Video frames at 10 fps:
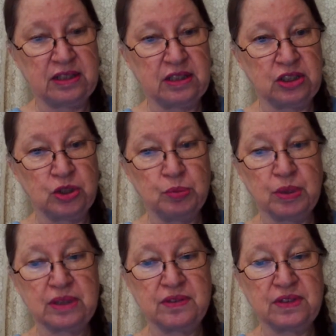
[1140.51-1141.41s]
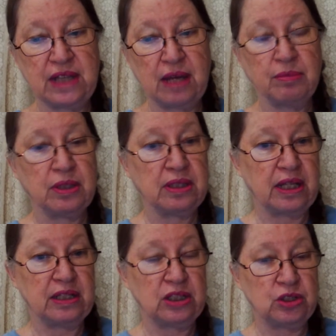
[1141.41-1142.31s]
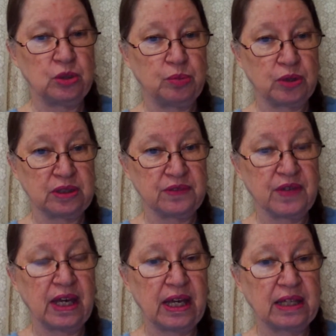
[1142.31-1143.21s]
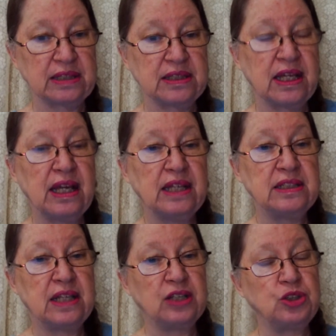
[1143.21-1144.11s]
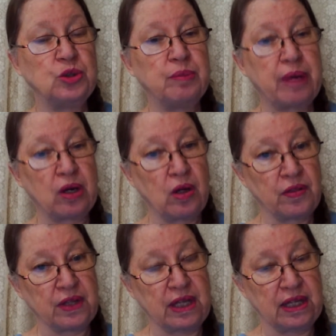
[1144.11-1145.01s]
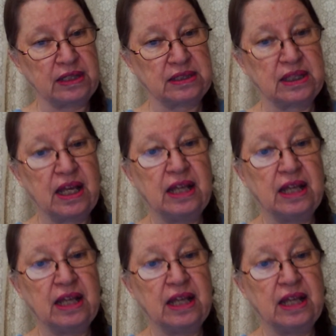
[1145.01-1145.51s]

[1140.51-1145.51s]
the 2 books of Samuel and the 2 books of Kings tells you about all the kings.